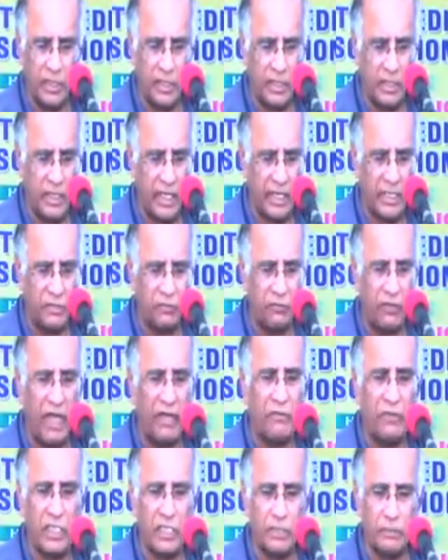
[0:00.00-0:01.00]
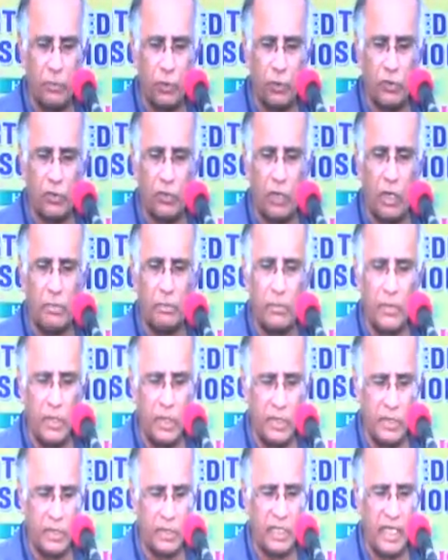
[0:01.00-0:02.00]
That is 5 years post-op,
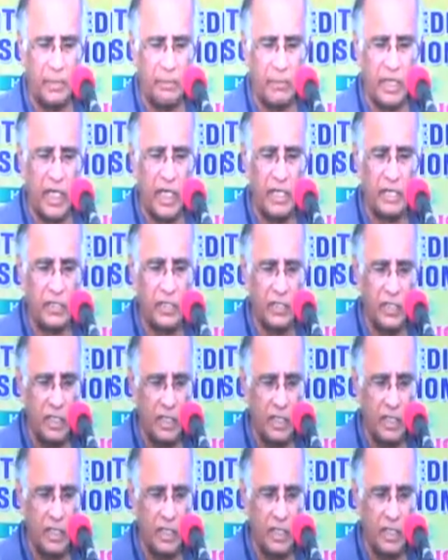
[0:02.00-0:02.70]
the same case.